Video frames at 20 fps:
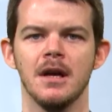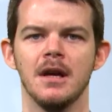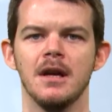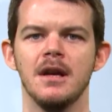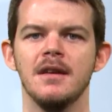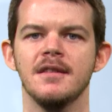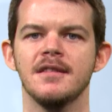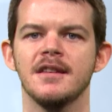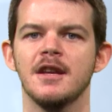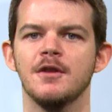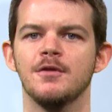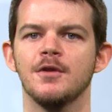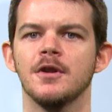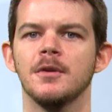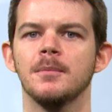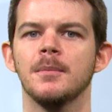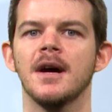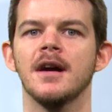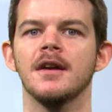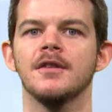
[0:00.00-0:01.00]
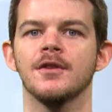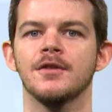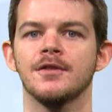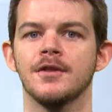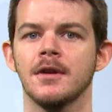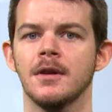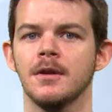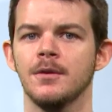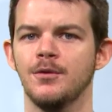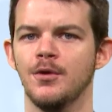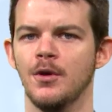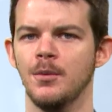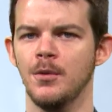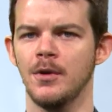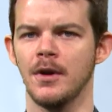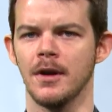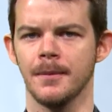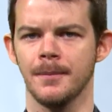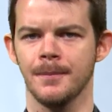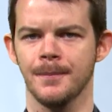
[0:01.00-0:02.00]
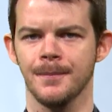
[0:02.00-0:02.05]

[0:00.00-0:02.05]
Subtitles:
is given by the second formula.